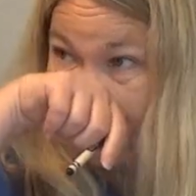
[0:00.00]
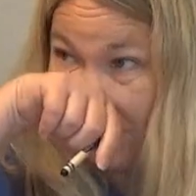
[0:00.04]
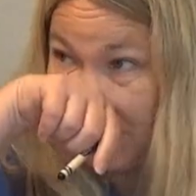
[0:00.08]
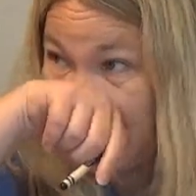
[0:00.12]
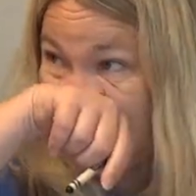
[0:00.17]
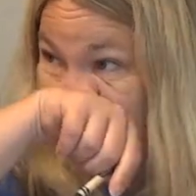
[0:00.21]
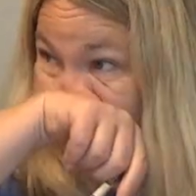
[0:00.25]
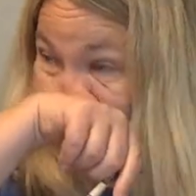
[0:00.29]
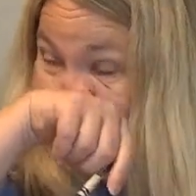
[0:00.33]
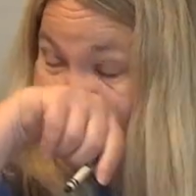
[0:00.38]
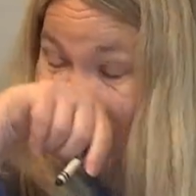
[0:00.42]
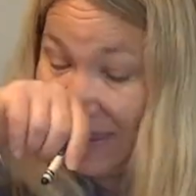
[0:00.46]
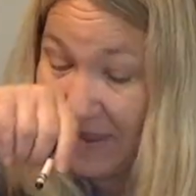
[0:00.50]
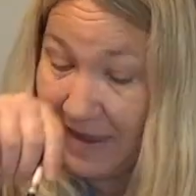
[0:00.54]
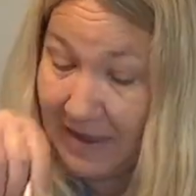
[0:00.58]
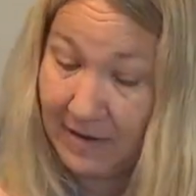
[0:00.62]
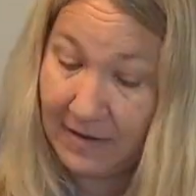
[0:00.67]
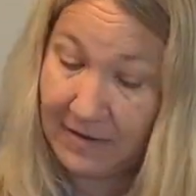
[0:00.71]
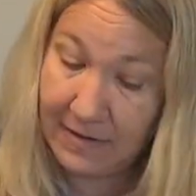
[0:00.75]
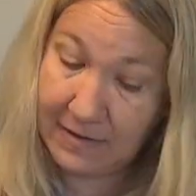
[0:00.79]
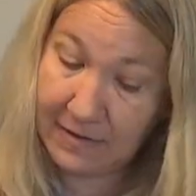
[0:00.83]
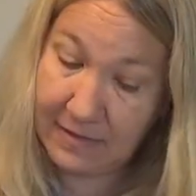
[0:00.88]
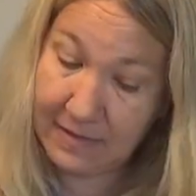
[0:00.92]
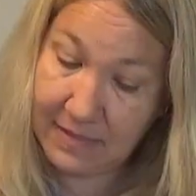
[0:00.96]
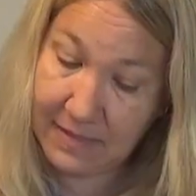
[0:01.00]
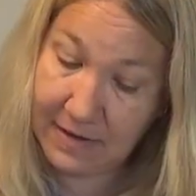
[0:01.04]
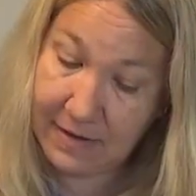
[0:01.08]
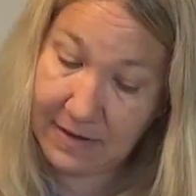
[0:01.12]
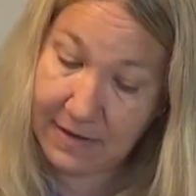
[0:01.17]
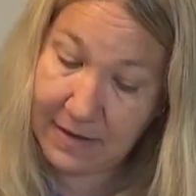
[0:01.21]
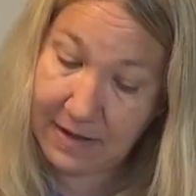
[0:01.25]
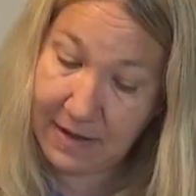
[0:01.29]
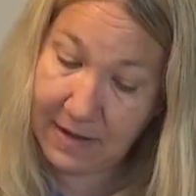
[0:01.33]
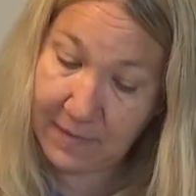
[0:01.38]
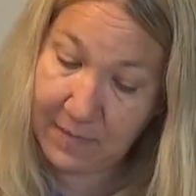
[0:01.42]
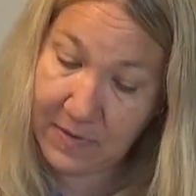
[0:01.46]
but then the
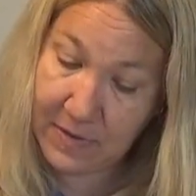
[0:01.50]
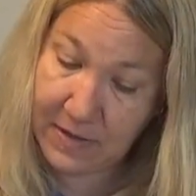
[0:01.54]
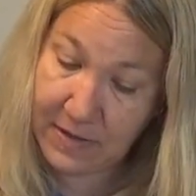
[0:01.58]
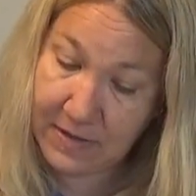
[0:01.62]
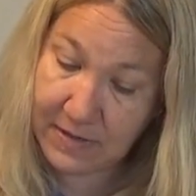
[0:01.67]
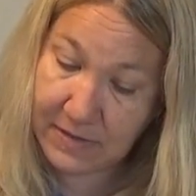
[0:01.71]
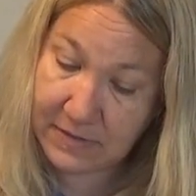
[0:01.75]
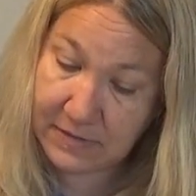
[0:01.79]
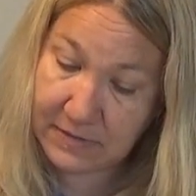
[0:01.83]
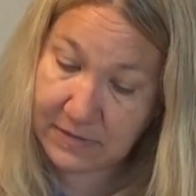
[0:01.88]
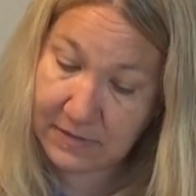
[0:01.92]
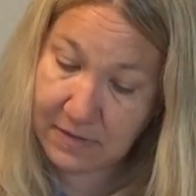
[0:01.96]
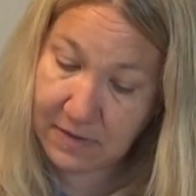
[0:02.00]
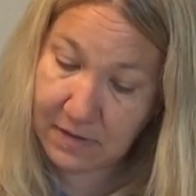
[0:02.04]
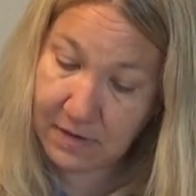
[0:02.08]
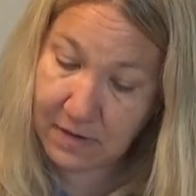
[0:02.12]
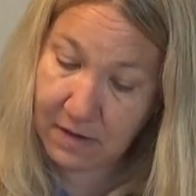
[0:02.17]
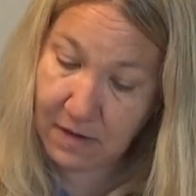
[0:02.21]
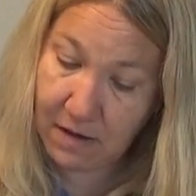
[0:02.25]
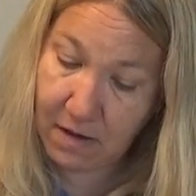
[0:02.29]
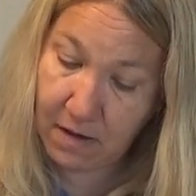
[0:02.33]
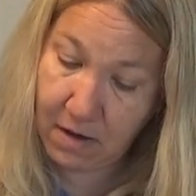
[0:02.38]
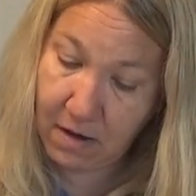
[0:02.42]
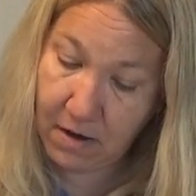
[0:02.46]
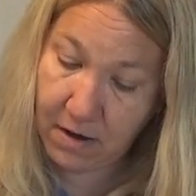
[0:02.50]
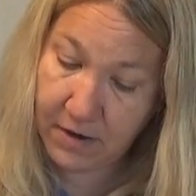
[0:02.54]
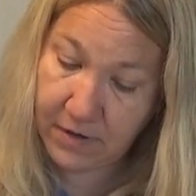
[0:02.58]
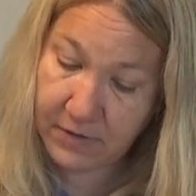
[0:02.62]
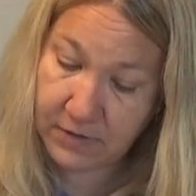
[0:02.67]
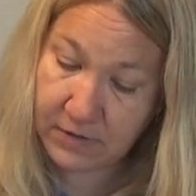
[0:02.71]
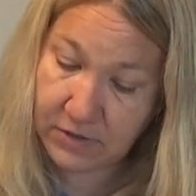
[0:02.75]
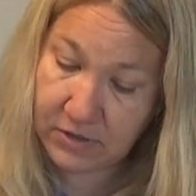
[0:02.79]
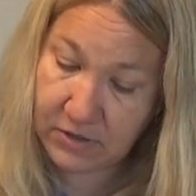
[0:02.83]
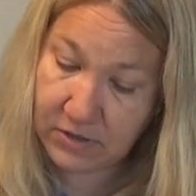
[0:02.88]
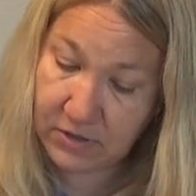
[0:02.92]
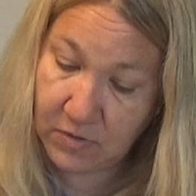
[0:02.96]
cubbies are
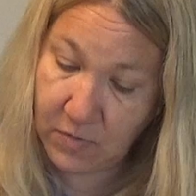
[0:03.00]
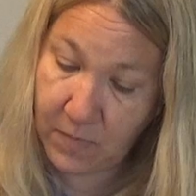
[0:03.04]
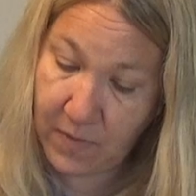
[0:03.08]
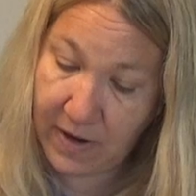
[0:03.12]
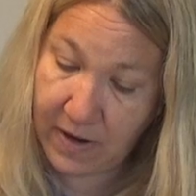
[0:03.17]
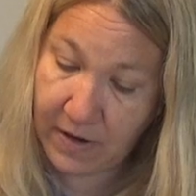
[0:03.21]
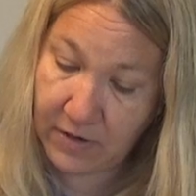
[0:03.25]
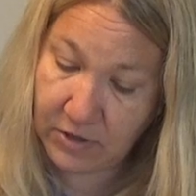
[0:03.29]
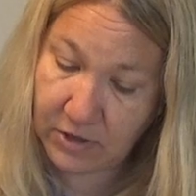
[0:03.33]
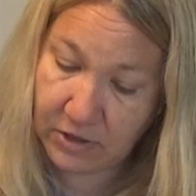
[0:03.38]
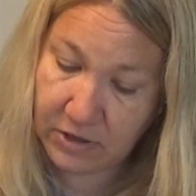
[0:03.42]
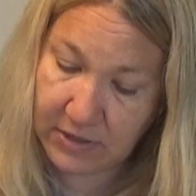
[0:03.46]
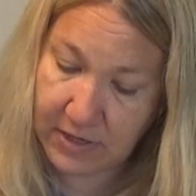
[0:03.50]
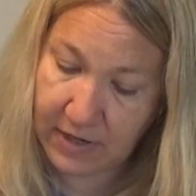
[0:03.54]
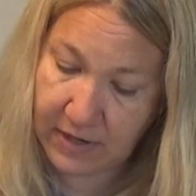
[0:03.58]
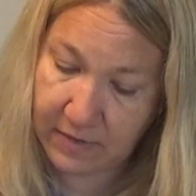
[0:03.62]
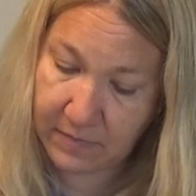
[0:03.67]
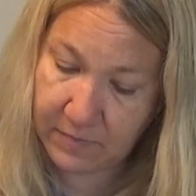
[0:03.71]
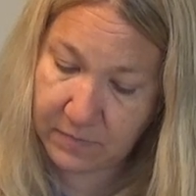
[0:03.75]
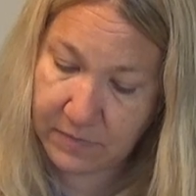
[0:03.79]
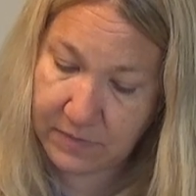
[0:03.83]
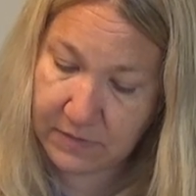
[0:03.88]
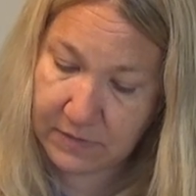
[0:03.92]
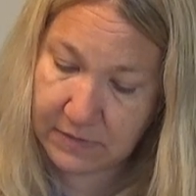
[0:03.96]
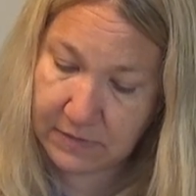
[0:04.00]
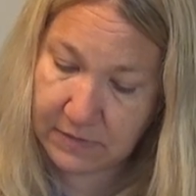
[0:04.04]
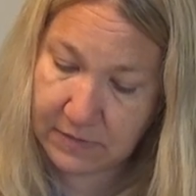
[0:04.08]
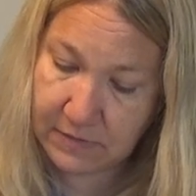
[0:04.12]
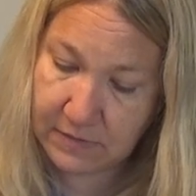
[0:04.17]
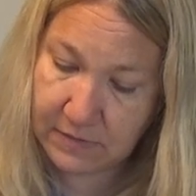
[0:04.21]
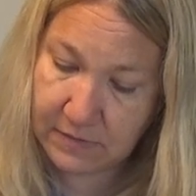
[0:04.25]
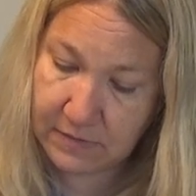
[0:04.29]
square shapes.